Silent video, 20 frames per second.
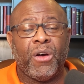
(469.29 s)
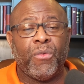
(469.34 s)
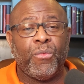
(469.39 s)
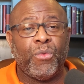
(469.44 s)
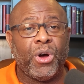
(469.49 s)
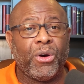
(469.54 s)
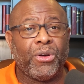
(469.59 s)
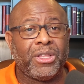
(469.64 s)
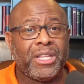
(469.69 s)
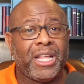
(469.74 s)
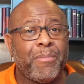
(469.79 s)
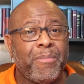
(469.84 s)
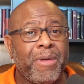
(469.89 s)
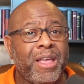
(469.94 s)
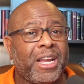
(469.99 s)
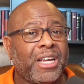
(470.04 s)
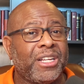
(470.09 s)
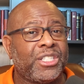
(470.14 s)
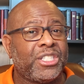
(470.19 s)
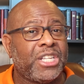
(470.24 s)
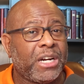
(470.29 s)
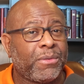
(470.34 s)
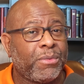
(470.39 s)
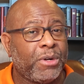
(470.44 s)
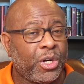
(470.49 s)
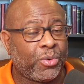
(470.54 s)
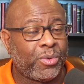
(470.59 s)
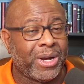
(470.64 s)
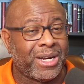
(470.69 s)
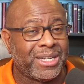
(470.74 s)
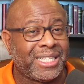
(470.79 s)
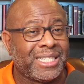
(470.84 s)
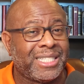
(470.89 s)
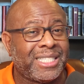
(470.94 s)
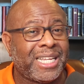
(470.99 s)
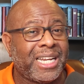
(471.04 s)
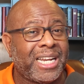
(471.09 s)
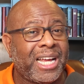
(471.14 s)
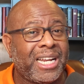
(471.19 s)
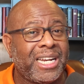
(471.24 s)
Well, they make a second request to
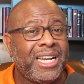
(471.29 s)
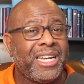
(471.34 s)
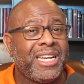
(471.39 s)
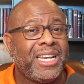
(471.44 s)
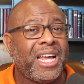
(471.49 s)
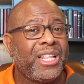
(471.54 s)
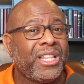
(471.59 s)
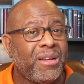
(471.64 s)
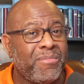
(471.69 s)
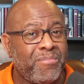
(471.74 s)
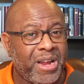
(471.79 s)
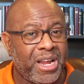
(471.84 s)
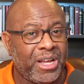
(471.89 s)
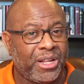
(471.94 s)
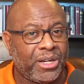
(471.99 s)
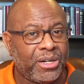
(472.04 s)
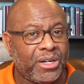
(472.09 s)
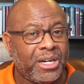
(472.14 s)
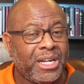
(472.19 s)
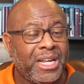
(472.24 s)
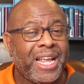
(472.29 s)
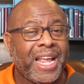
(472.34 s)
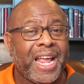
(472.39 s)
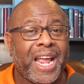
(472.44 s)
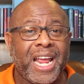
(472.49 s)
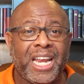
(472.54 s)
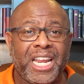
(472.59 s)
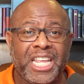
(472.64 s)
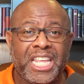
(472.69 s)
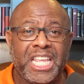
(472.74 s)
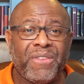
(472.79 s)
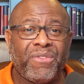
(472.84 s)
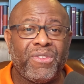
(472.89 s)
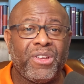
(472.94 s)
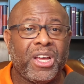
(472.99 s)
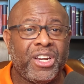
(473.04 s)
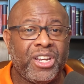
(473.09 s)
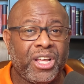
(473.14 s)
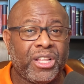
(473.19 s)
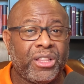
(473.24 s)
send out another mailer and they give
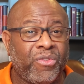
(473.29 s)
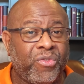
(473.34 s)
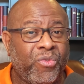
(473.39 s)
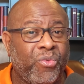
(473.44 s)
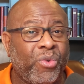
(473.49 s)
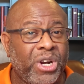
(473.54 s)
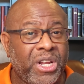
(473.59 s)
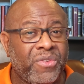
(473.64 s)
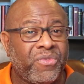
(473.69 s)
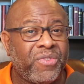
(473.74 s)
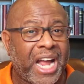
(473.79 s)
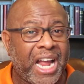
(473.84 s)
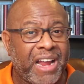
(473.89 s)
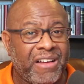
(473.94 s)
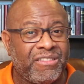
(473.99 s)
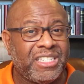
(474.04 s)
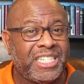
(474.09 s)
you another 45